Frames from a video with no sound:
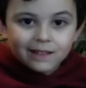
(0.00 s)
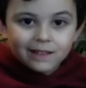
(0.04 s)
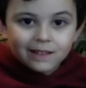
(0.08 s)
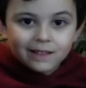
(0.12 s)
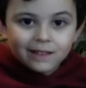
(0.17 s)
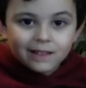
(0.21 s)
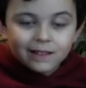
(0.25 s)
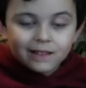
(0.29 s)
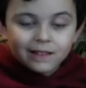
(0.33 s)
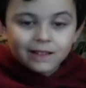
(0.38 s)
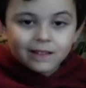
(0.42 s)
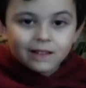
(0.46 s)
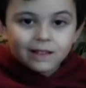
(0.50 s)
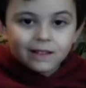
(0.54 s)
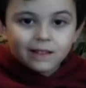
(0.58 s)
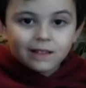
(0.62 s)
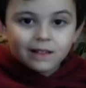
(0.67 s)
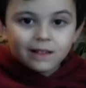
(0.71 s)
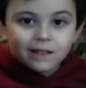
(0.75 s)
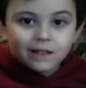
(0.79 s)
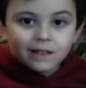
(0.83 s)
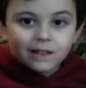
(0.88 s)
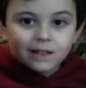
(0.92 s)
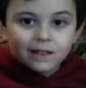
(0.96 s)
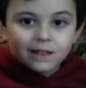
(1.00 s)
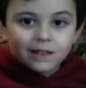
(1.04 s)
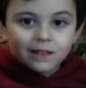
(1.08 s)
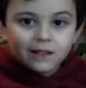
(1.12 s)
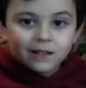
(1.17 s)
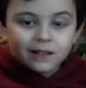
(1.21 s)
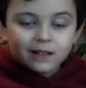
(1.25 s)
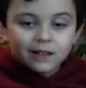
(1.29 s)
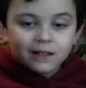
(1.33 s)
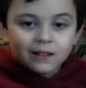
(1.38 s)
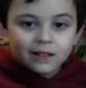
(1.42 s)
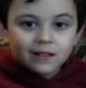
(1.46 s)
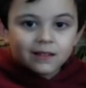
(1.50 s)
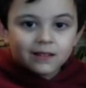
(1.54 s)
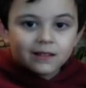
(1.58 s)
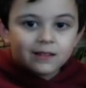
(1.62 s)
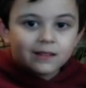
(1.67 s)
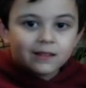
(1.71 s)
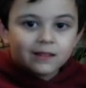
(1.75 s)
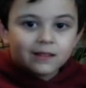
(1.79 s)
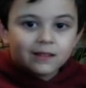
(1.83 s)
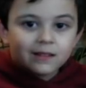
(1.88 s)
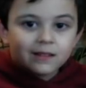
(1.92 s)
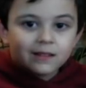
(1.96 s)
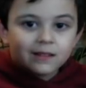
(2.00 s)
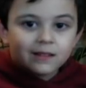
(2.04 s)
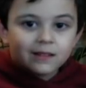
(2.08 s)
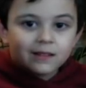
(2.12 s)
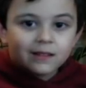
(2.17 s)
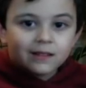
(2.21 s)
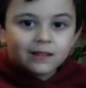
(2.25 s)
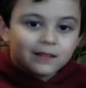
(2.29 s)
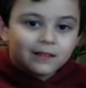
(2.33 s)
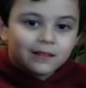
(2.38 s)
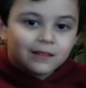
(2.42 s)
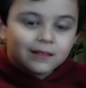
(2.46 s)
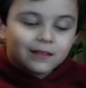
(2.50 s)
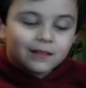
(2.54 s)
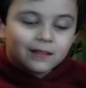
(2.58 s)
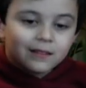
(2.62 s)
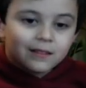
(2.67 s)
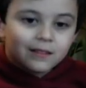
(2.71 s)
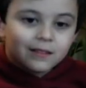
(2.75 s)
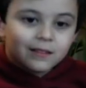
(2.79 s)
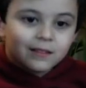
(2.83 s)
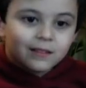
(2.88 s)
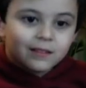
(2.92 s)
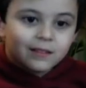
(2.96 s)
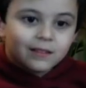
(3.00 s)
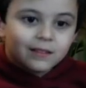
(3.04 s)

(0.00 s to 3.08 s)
(silent)